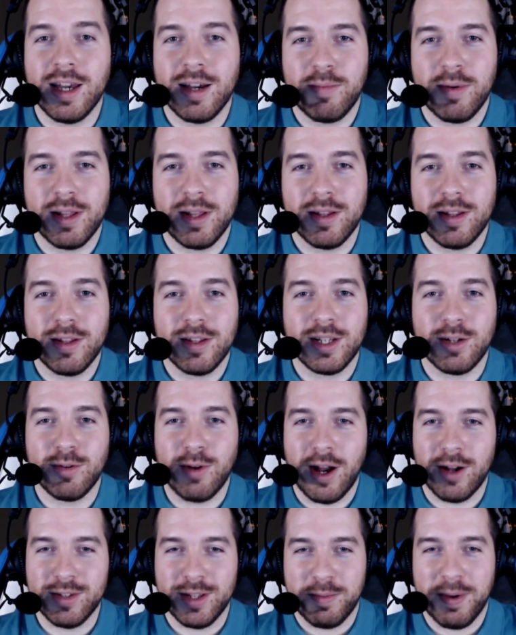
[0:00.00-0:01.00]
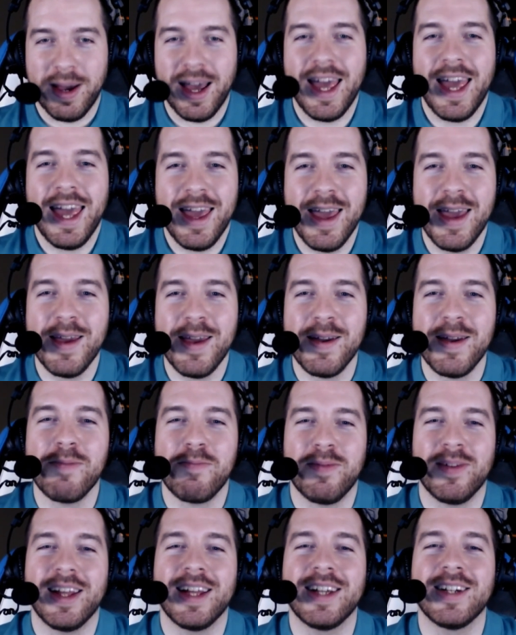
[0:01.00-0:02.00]
I've been surrounded by
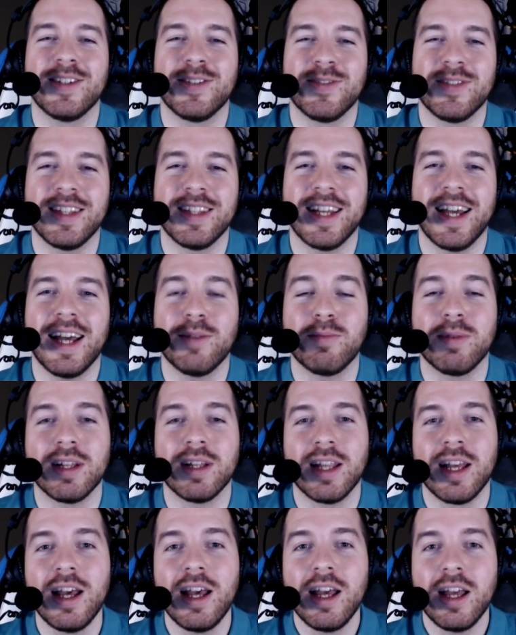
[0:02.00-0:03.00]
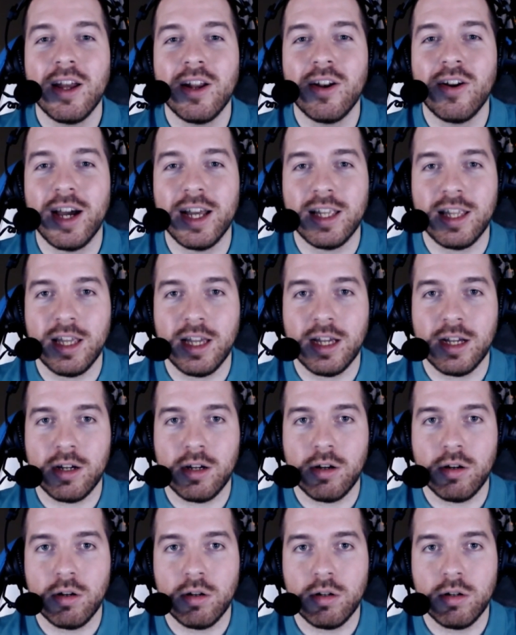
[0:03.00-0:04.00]
players with that, but I think
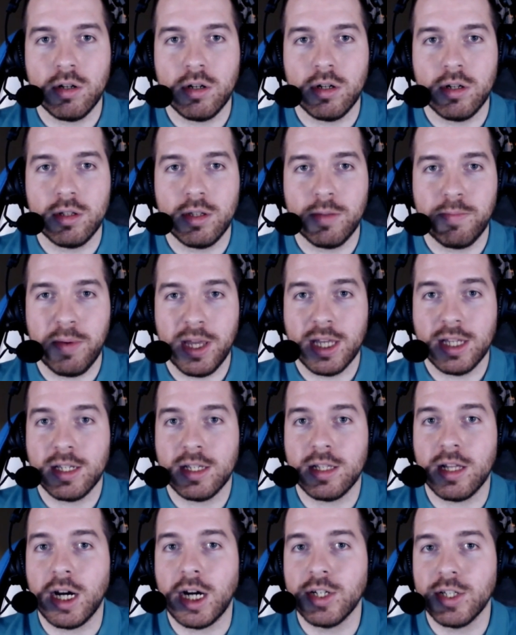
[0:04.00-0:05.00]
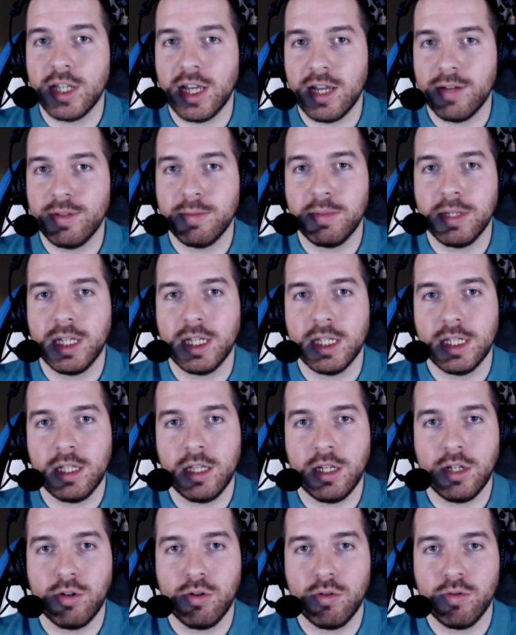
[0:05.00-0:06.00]
the biggest stars have the biggest
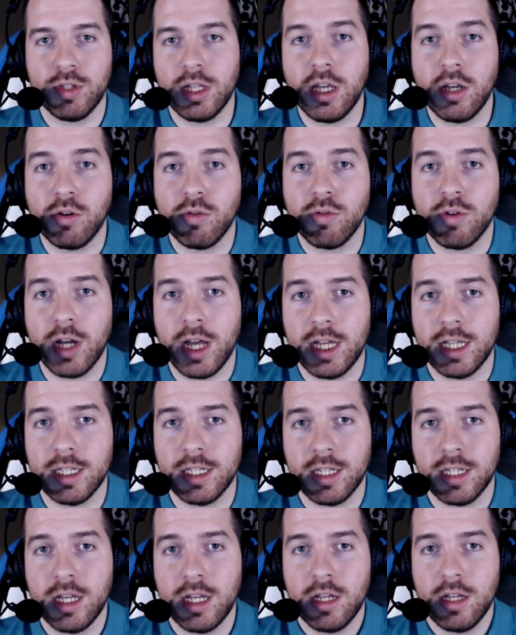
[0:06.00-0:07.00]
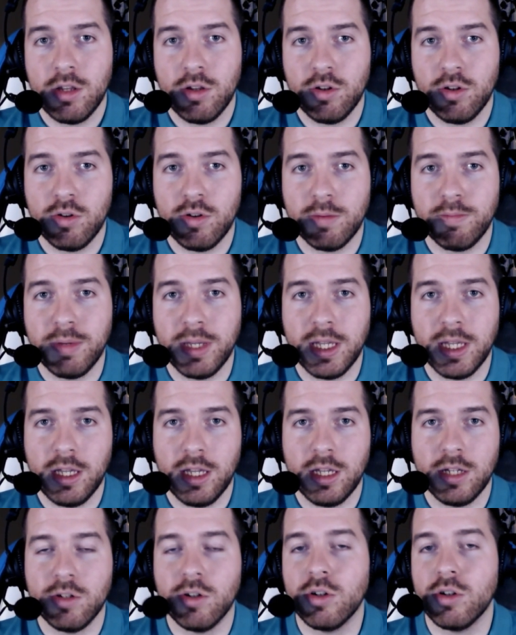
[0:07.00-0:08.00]
egos. Nico has, a big
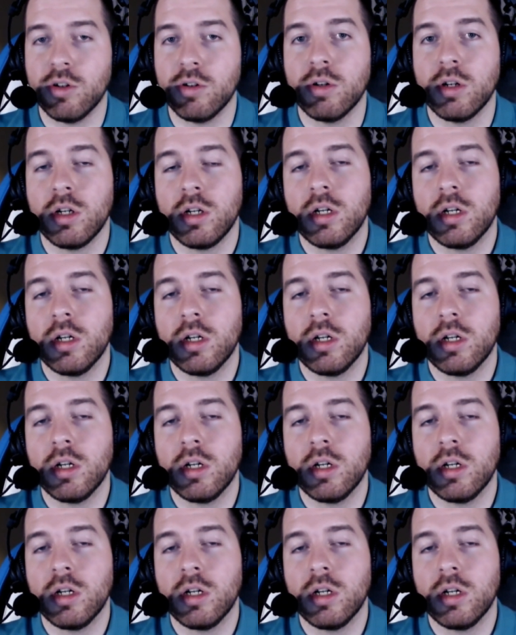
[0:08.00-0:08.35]
ego.